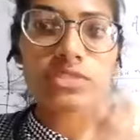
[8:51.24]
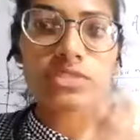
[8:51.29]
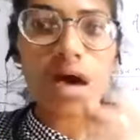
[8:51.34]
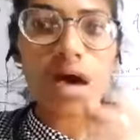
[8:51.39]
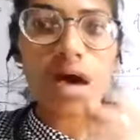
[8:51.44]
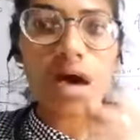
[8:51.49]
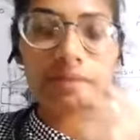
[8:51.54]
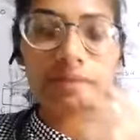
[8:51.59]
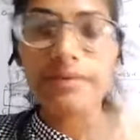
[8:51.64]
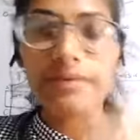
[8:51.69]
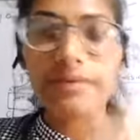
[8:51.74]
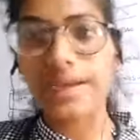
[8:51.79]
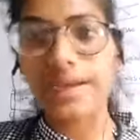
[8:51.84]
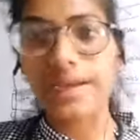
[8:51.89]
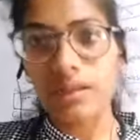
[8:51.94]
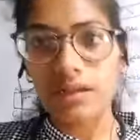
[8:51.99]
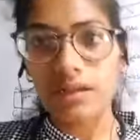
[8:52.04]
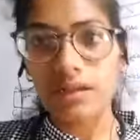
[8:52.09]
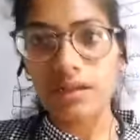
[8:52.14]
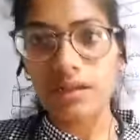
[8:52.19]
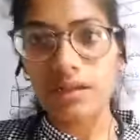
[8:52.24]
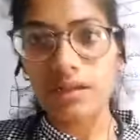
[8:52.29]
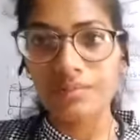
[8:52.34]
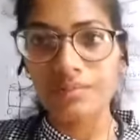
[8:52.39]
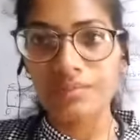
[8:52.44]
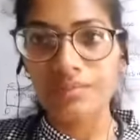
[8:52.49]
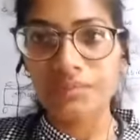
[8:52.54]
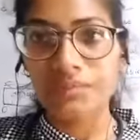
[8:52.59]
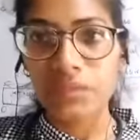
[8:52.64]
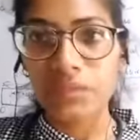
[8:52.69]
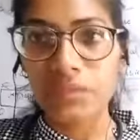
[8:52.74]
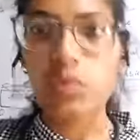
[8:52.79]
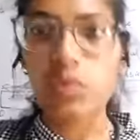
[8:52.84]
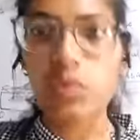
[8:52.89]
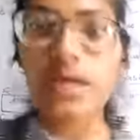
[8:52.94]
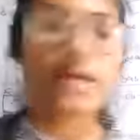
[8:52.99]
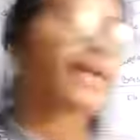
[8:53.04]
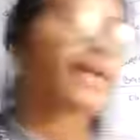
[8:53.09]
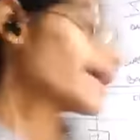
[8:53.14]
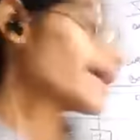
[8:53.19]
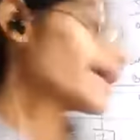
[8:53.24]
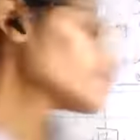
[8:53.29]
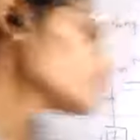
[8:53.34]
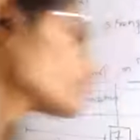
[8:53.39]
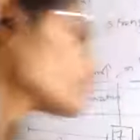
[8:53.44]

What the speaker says: dark red color. Okay, and if